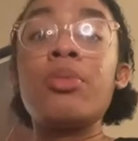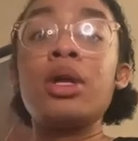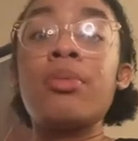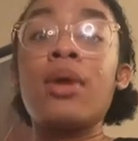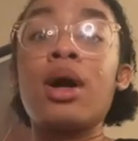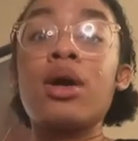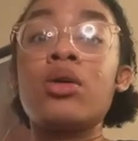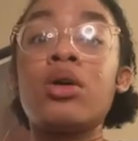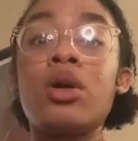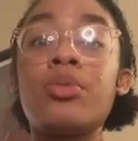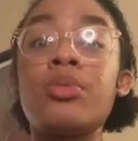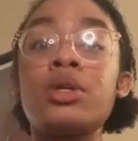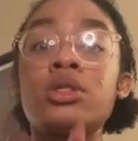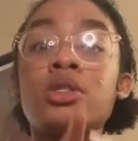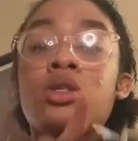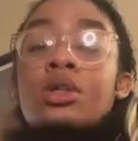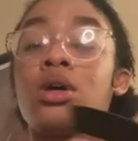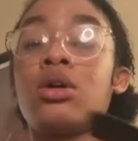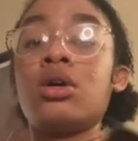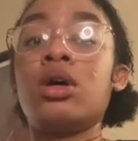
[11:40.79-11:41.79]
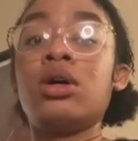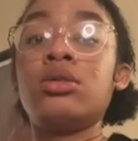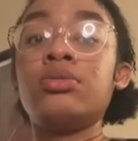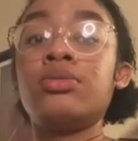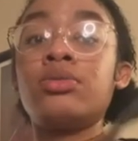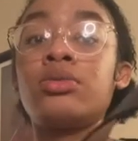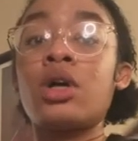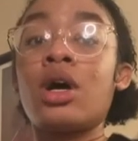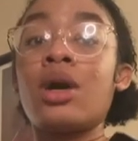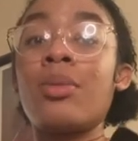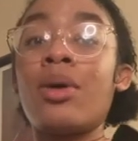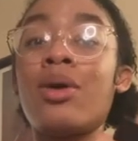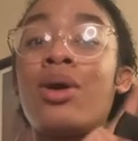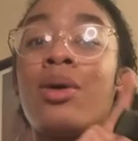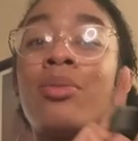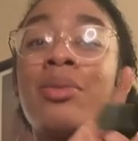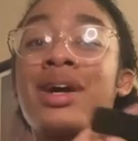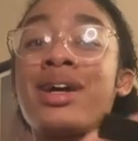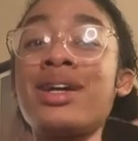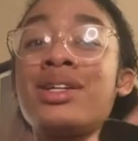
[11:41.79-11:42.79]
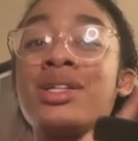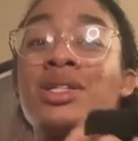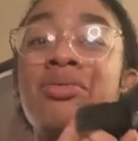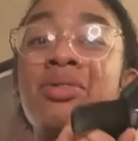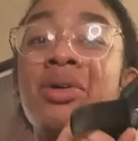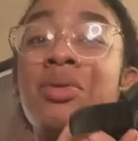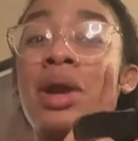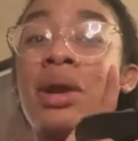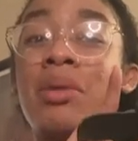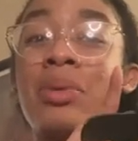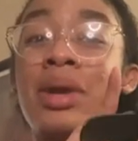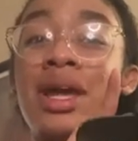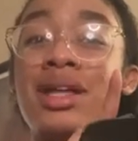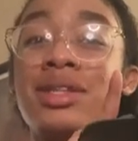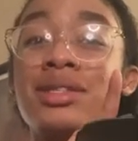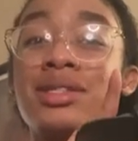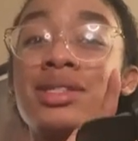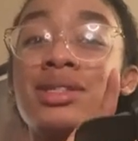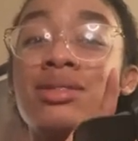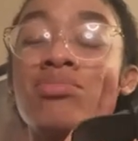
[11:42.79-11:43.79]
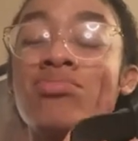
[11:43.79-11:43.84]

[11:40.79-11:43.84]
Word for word: in my comments uh, talking about, oh my goodness, she rewear pants.